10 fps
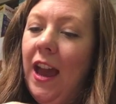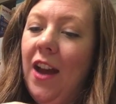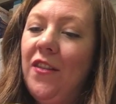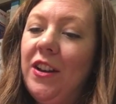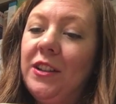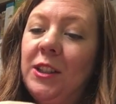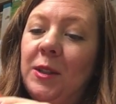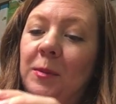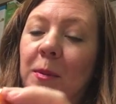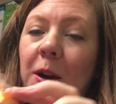Have a
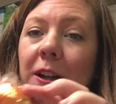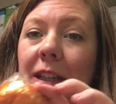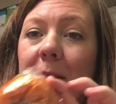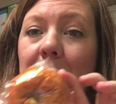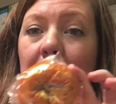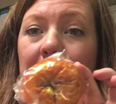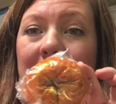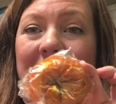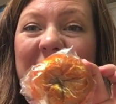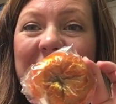sparkly
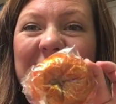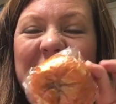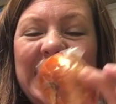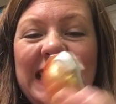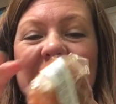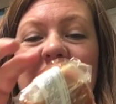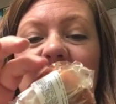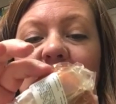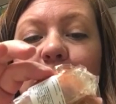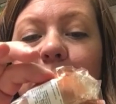pumpkin.
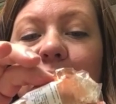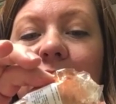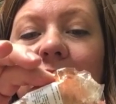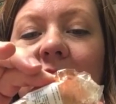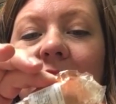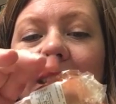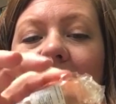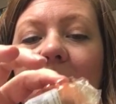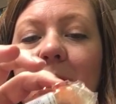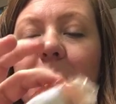It's squishy.
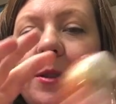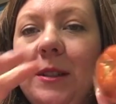I'm so